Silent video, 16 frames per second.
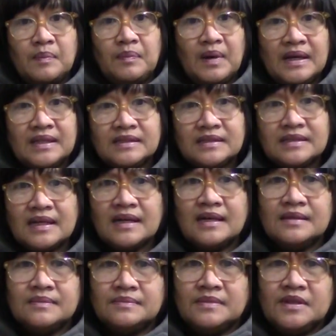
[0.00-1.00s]
But
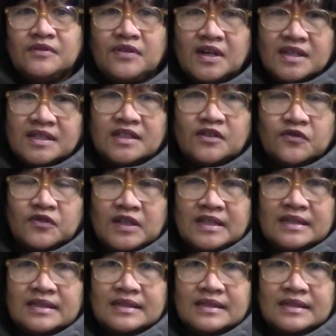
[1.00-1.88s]
very different.